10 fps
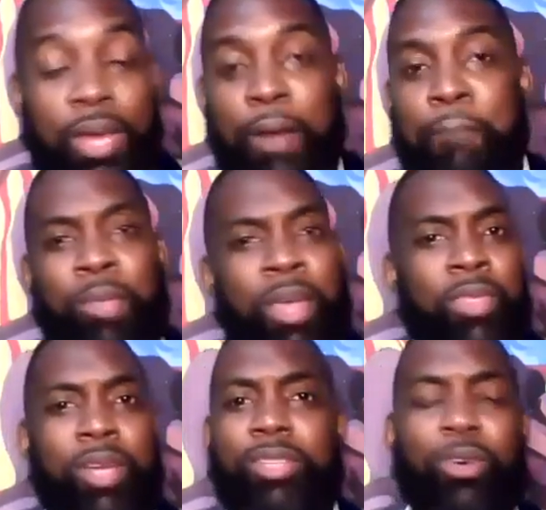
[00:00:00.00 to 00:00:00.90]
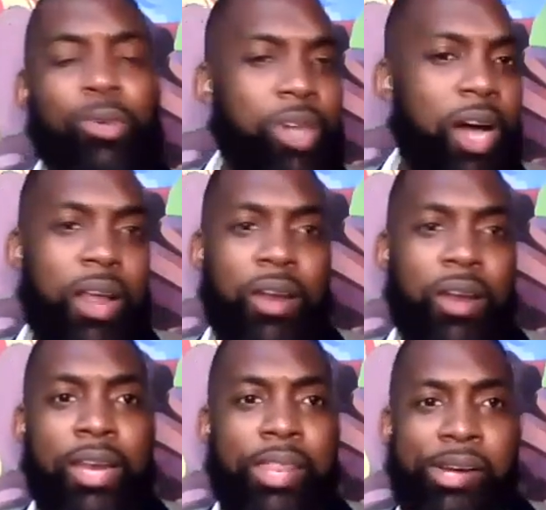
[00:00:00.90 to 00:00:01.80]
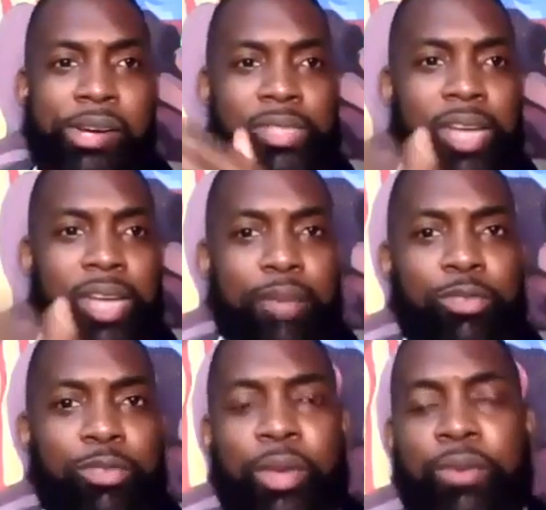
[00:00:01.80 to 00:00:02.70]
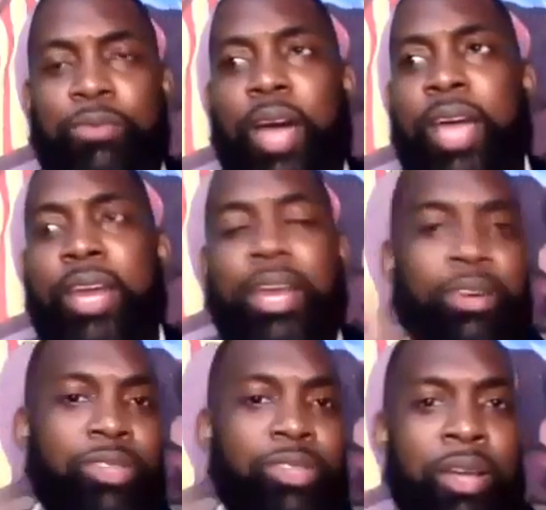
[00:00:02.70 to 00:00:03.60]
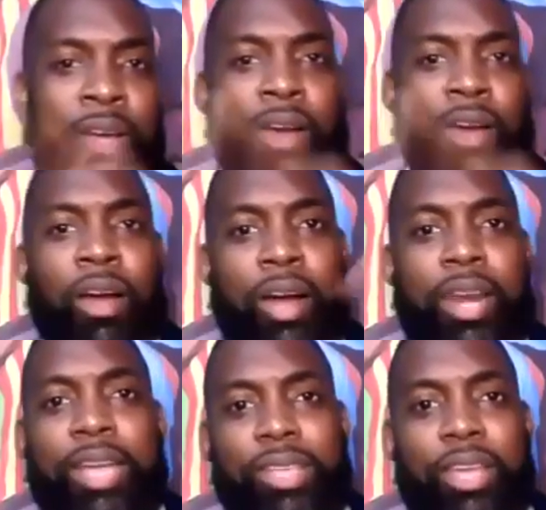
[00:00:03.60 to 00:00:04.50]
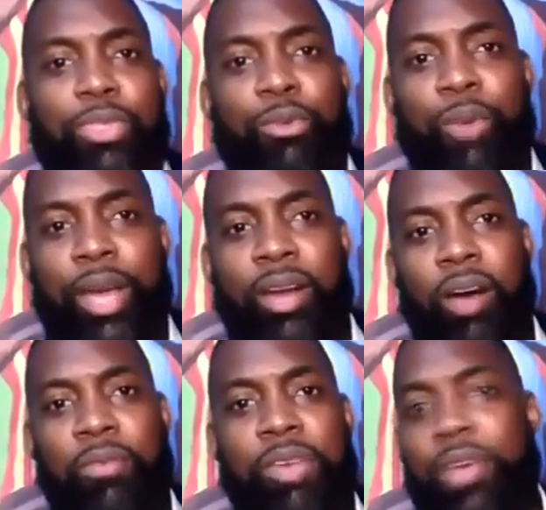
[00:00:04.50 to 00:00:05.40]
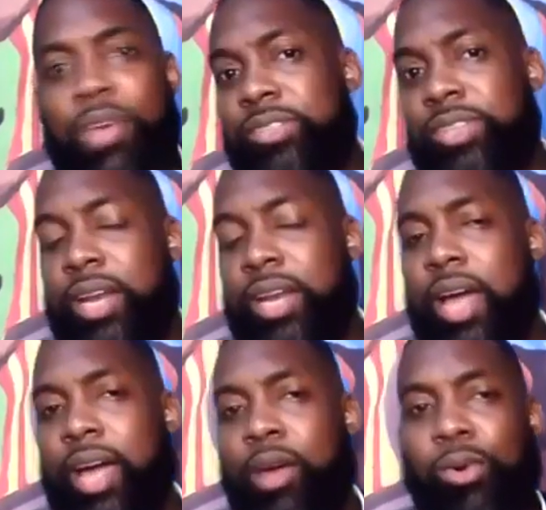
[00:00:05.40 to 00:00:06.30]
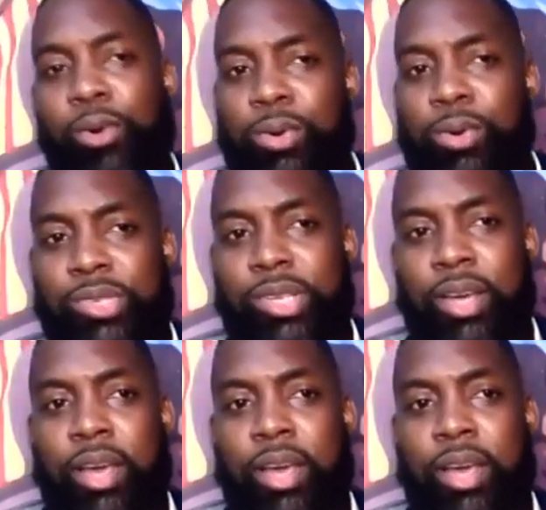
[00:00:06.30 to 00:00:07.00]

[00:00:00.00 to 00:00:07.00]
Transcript: And the list goes on and on. There are times where you find that there is a connecting thread of events that I host